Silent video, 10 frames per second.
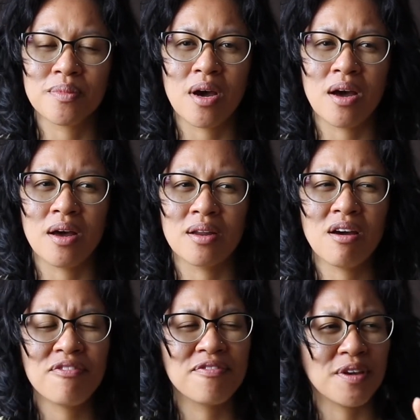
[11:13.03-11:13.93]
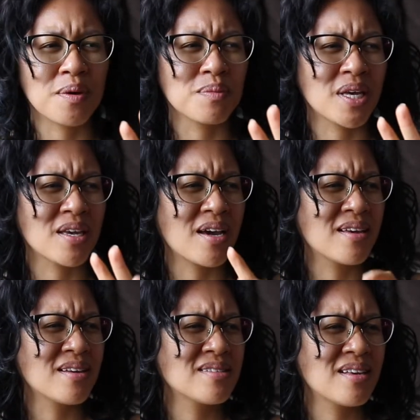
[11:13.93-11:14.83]
Uh, not film, like I
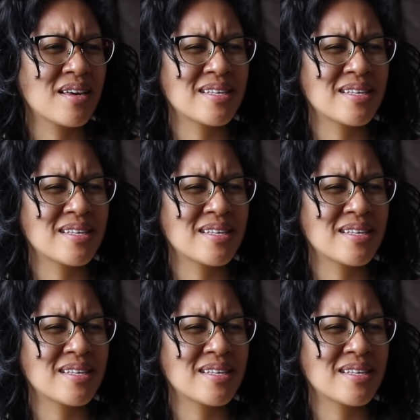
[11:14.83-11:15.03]
guess like,